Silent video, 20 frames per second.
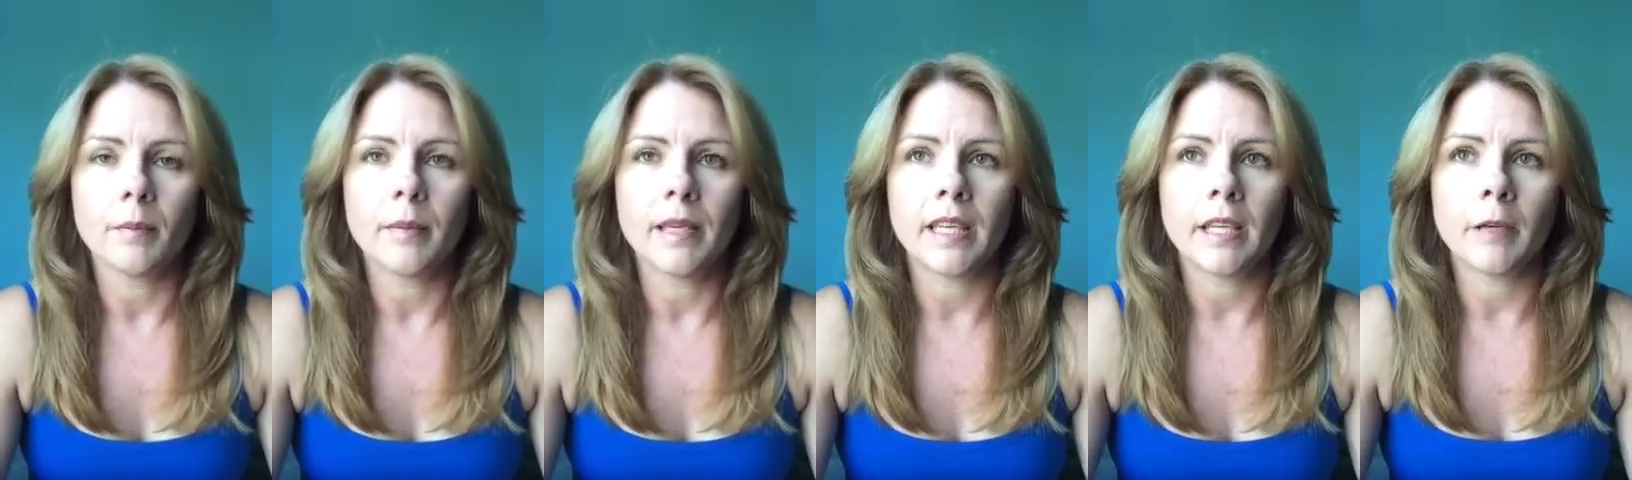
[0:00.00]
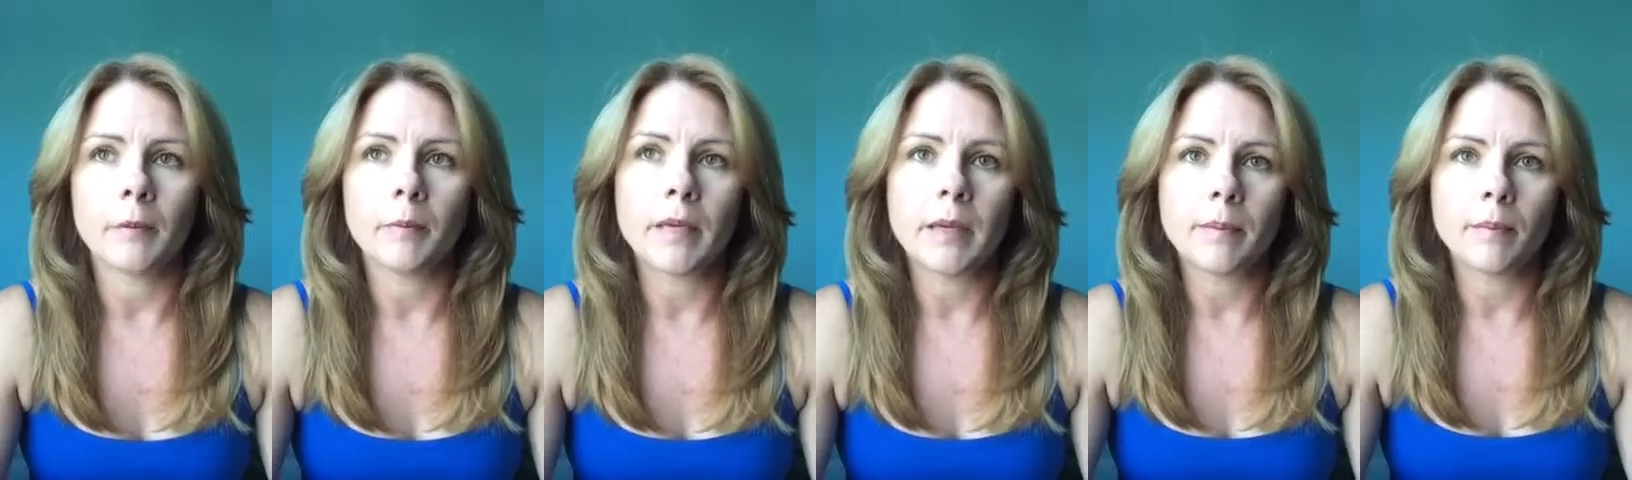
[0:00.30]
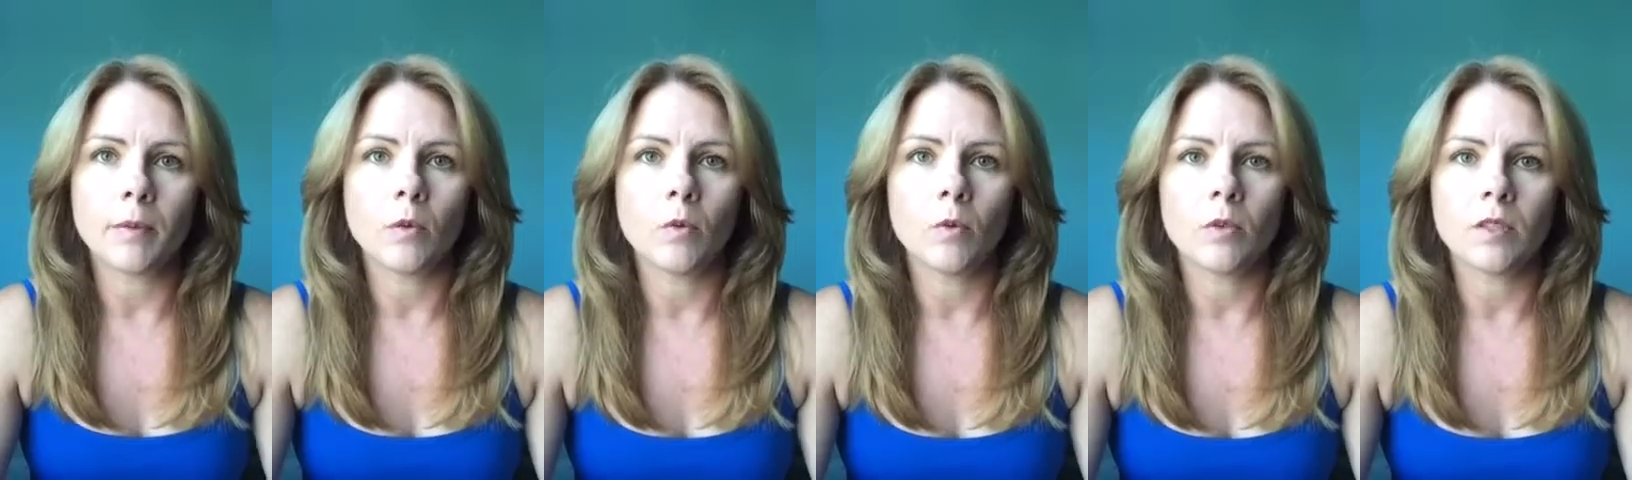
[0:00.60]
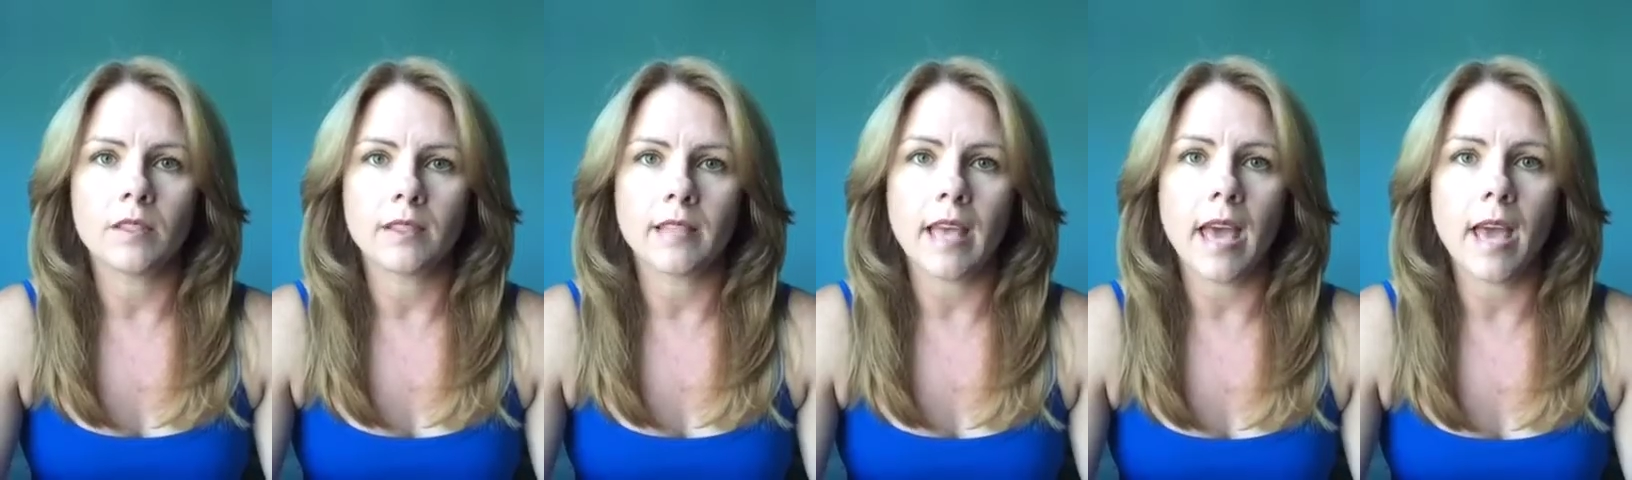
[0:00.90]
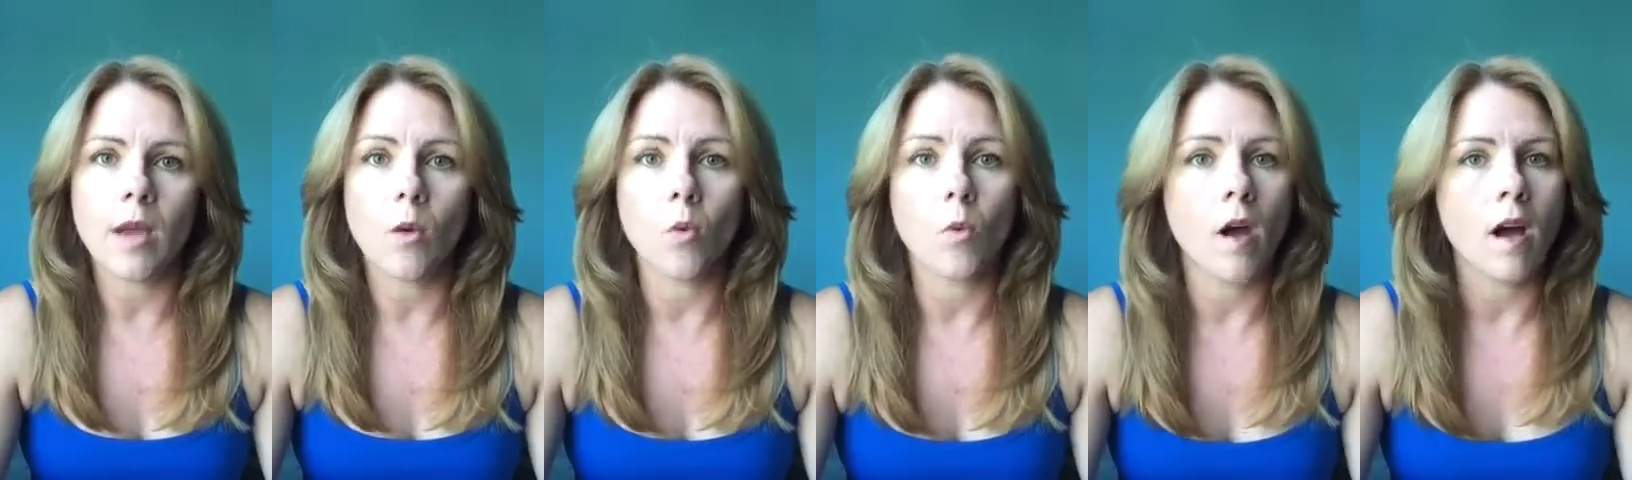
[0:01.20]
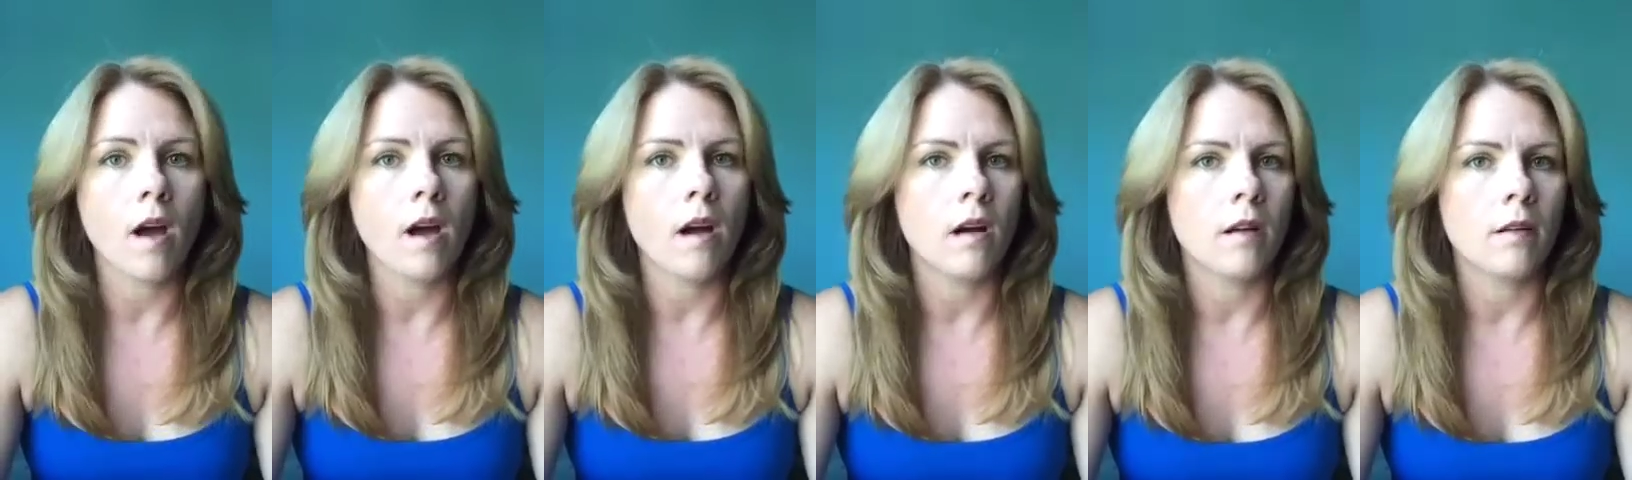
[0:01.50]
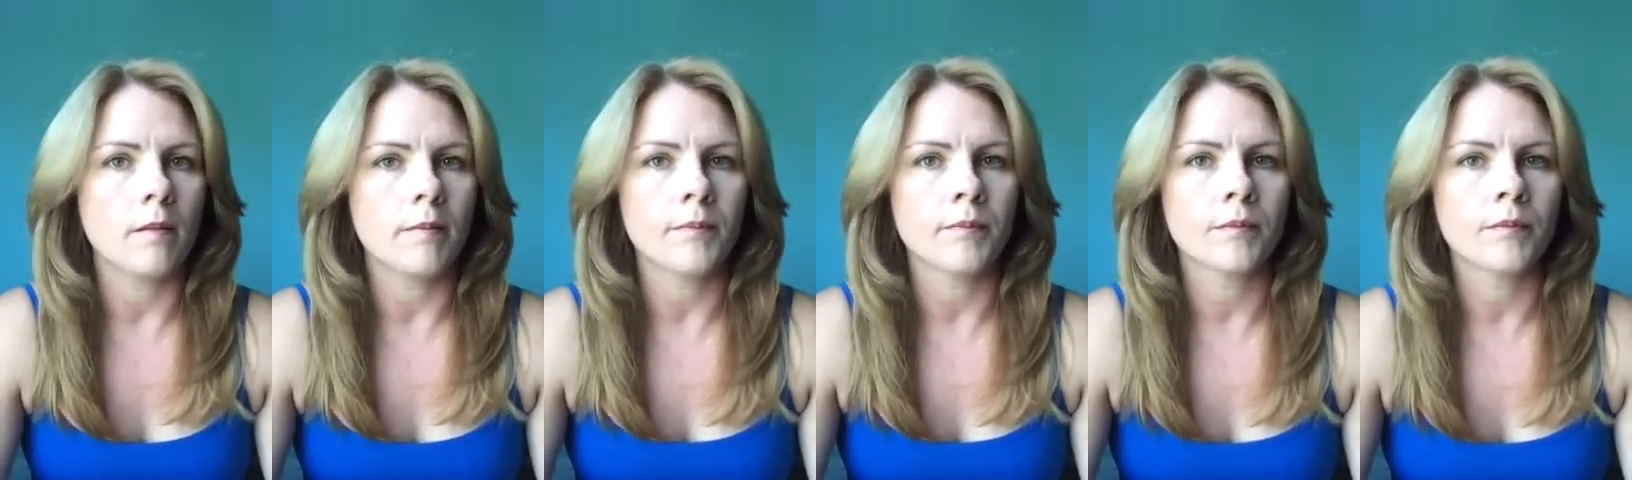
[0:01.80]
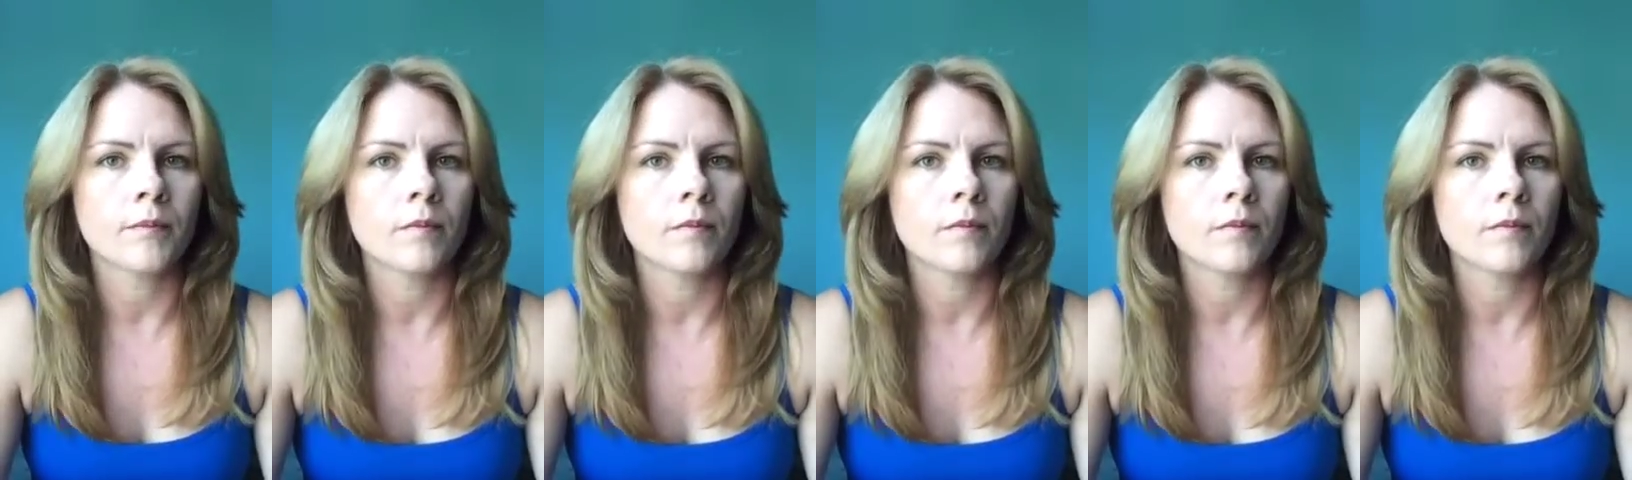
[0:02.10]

meaning people will say, well,